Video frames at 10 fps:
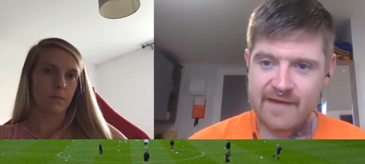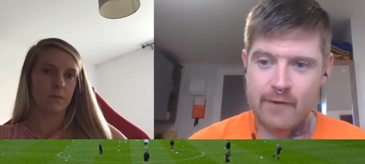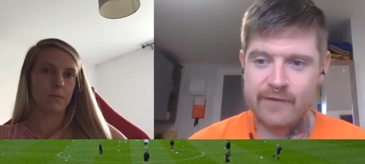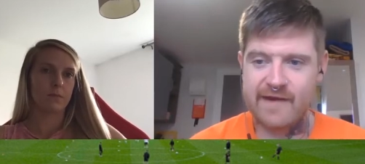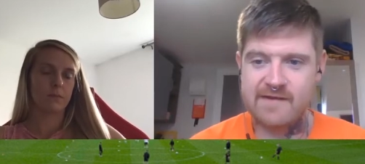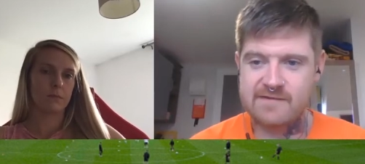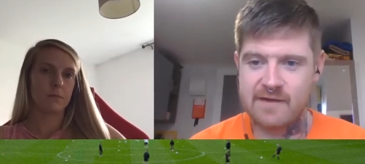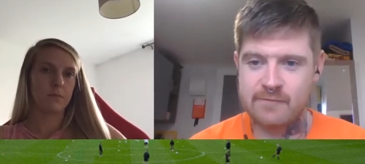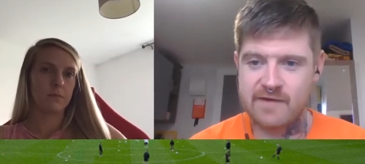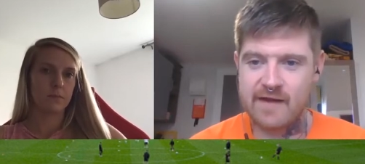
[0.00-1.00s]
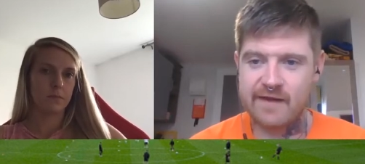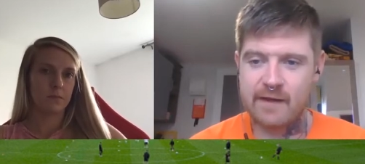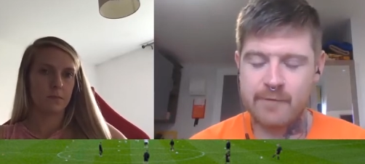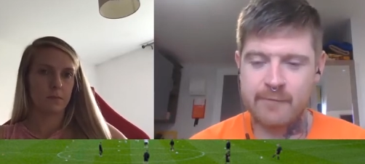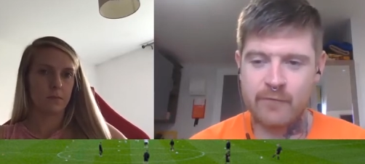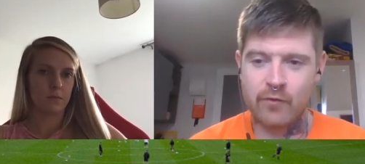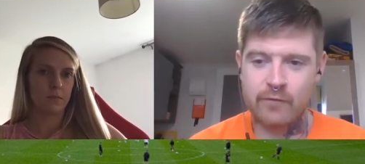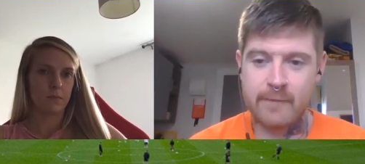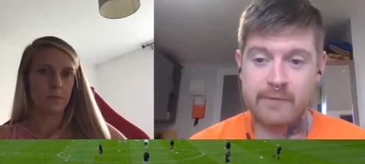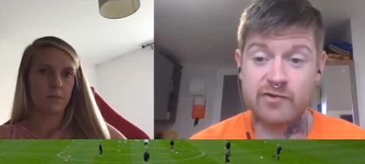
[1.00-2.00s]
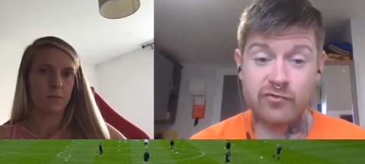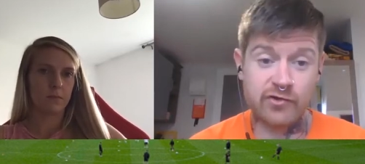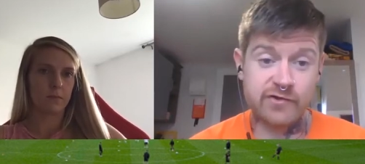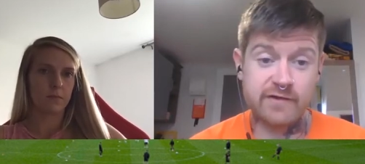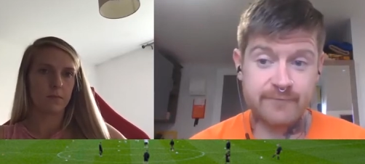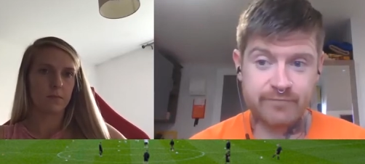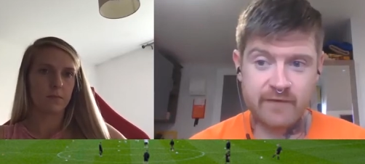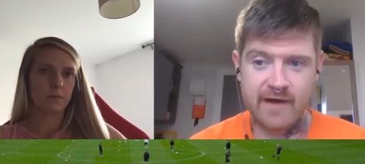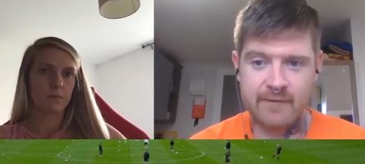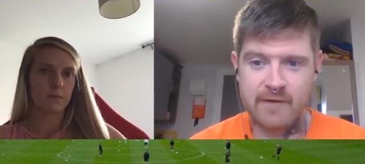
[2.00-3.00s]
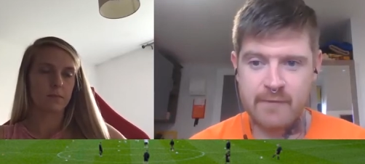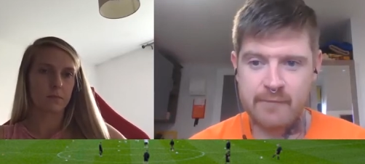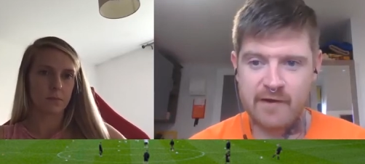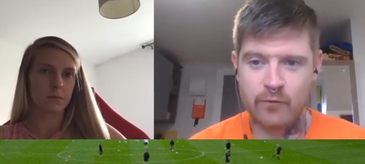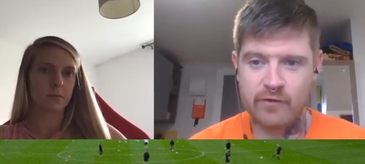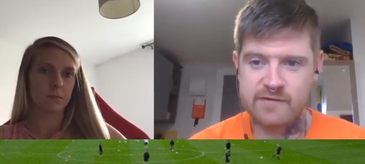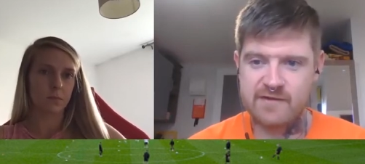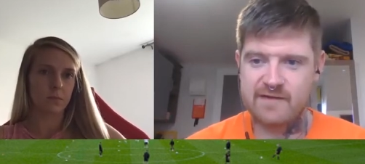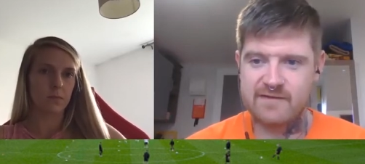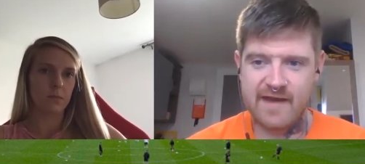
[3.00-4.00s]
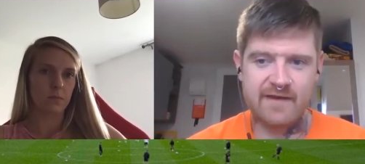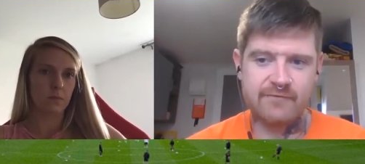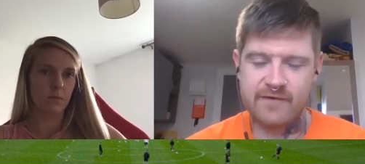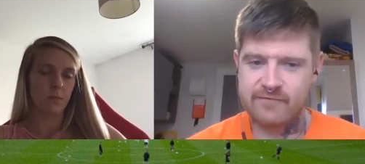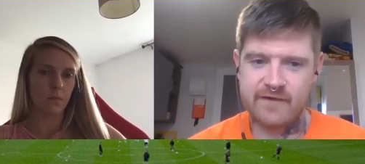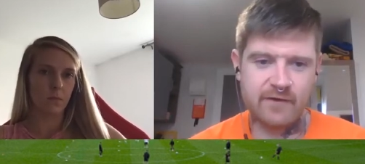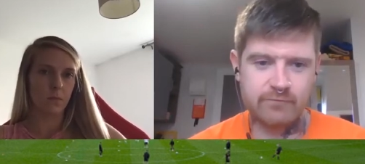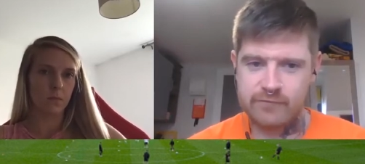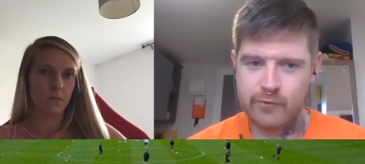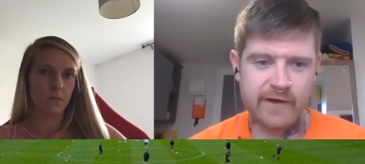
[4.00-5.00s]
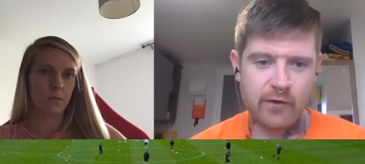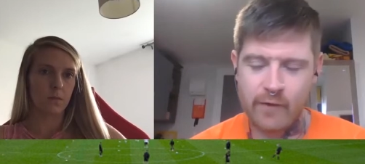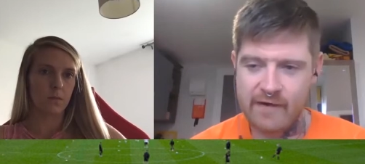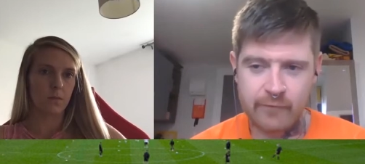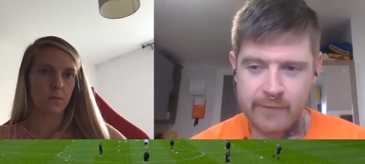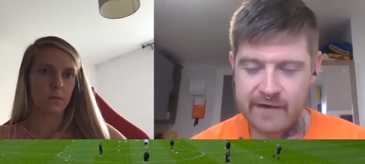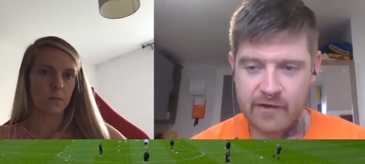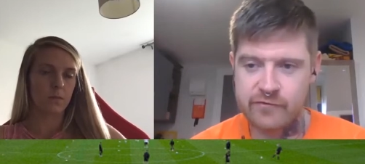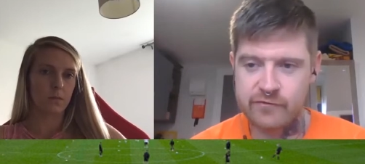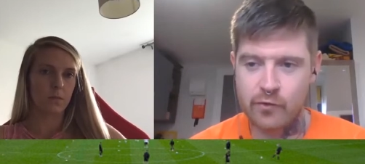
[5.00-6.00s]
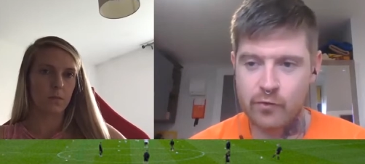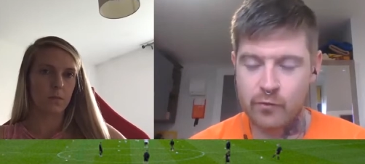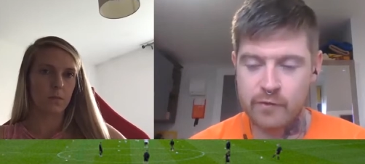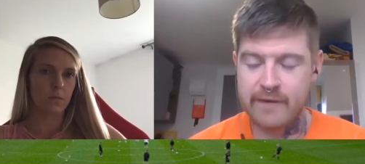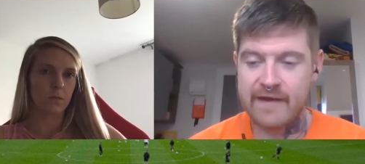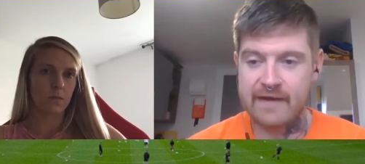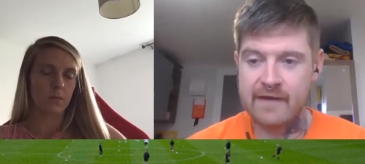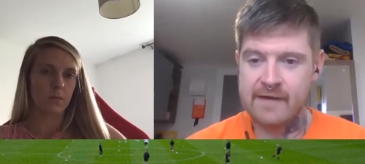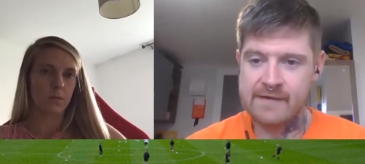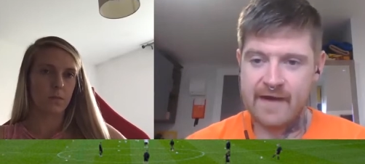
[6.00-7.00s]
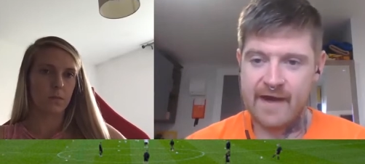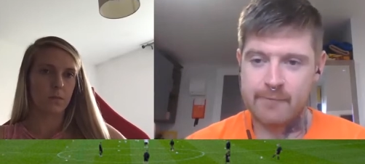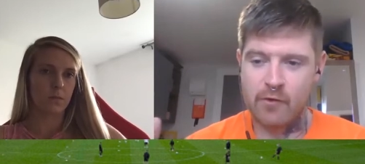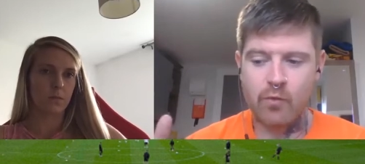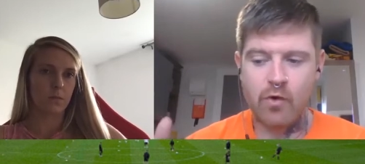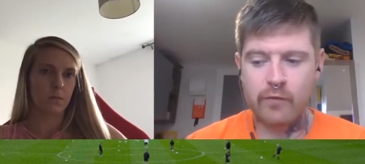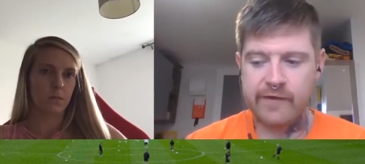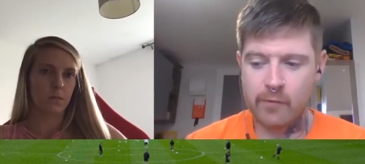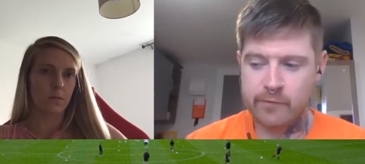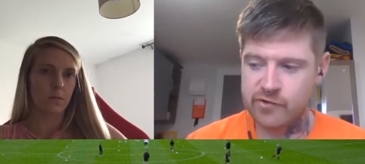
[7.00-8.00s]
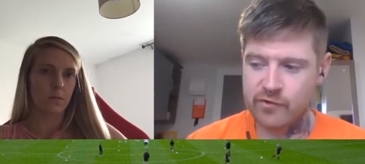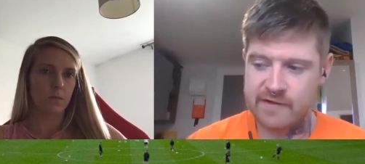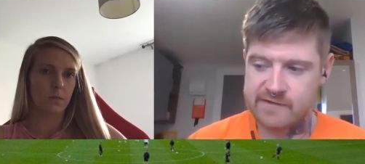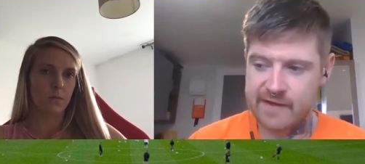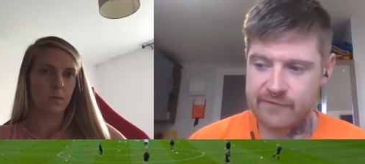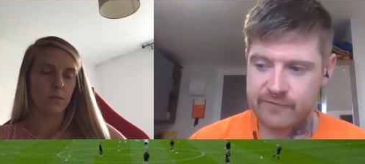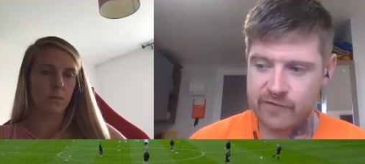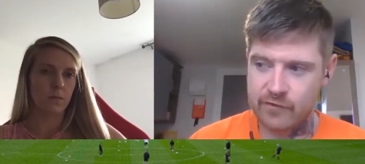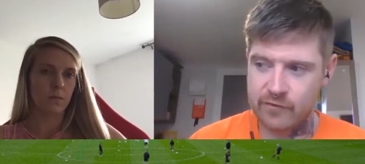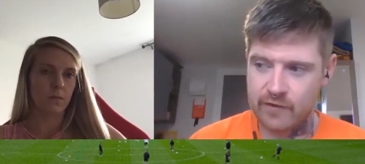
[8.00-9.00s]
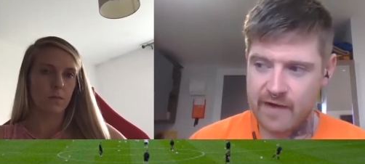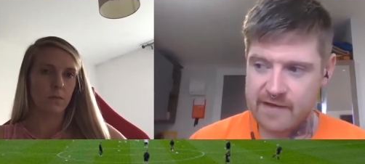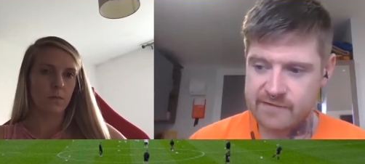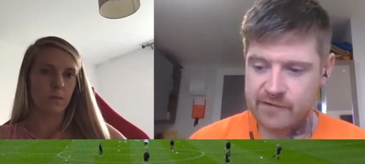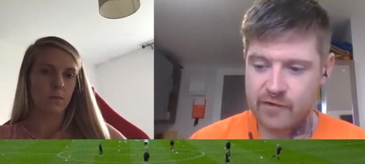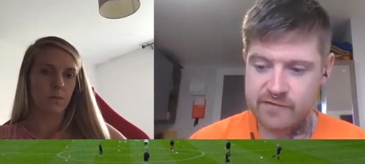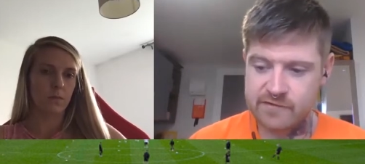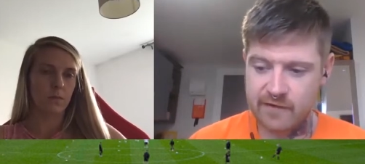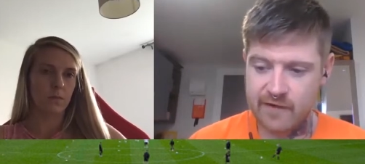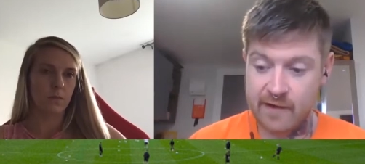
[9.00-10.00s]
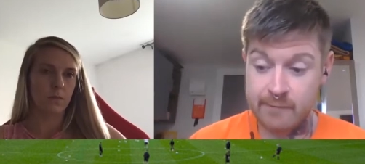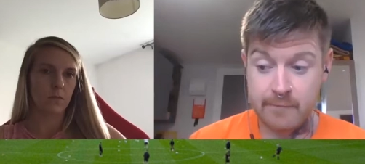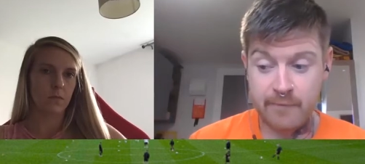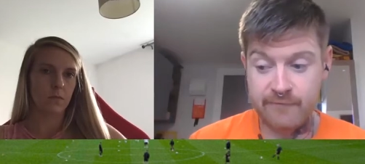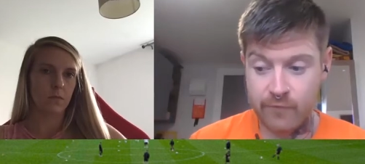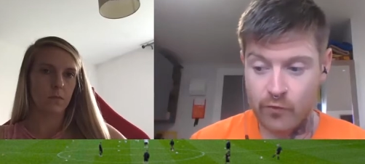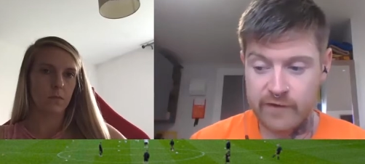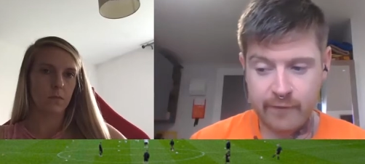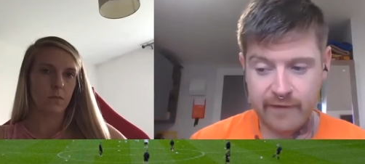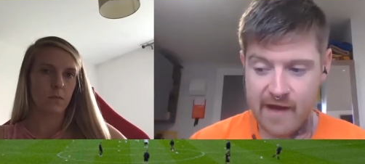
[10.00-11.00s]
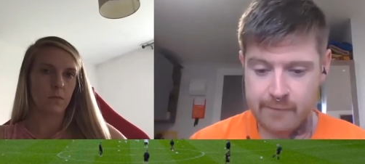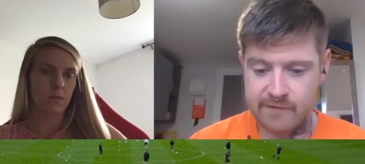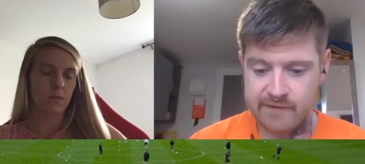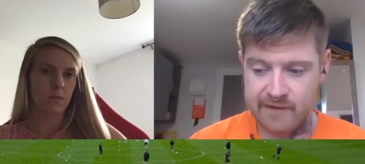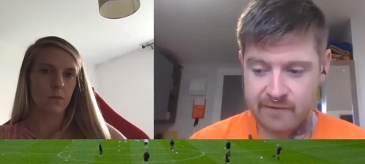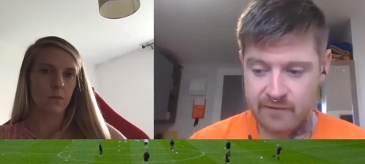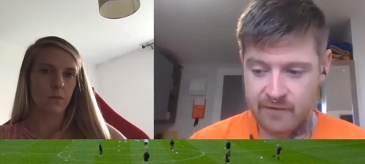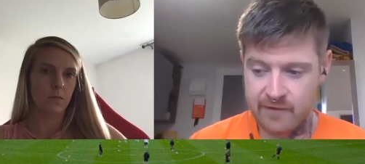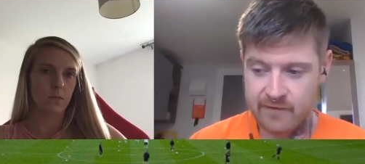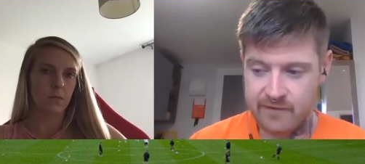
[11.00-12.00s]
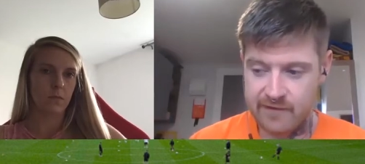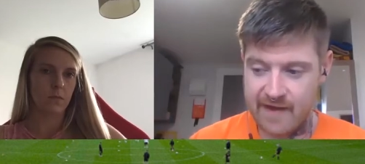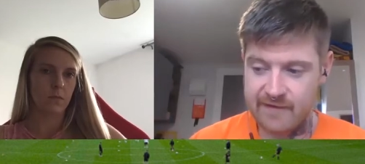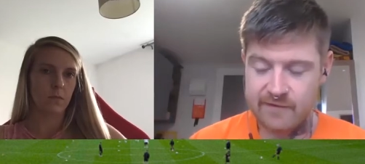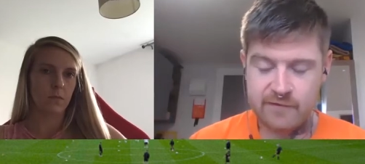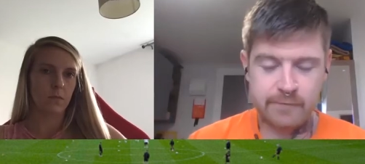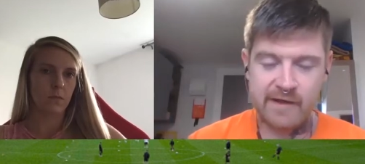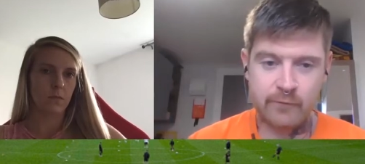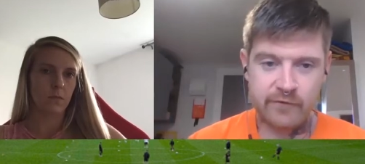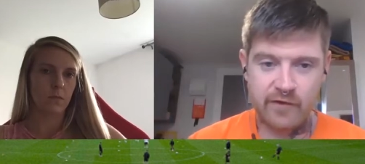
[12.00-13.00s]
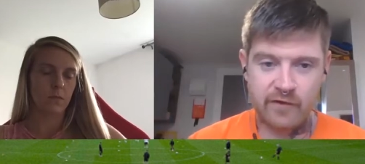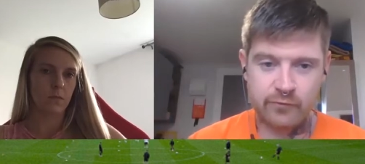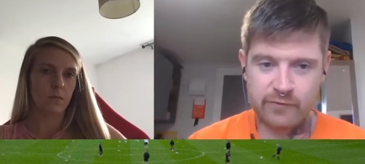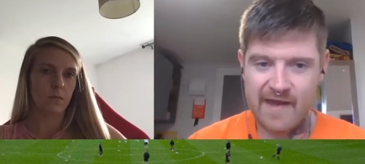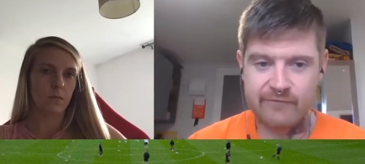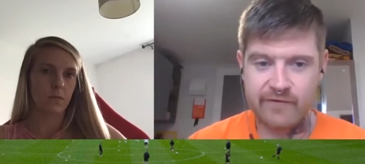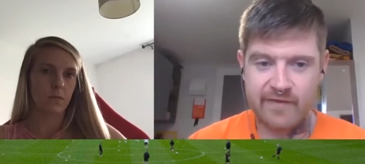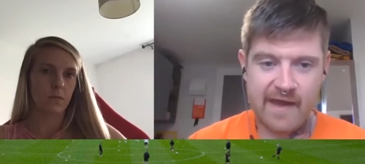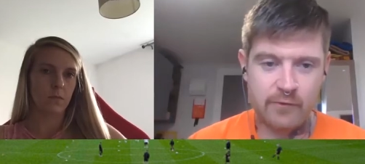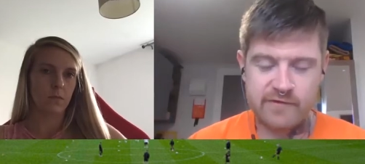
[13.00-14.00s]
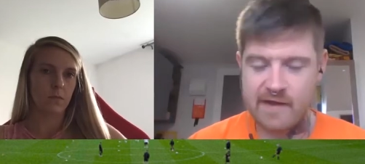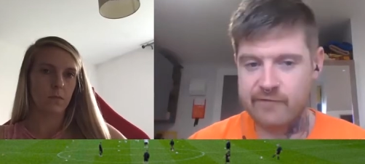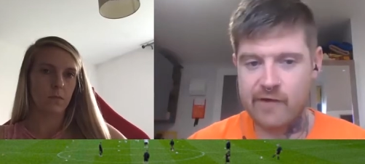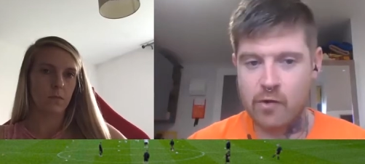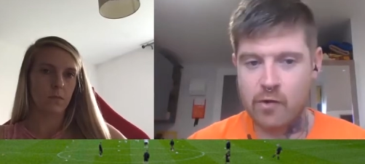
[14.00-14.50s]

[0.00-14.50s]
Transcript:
Speaker 1: nowadays seems a little bit more maybe structured um, than maybe it was, say, 10, 15, 20, or whatever many years ago it would be. Uh, but what were the opportunities like for you as a youngster? And I mean, before you went to Aberdeen, getting into playing with girls, was it ever there? Was there ever that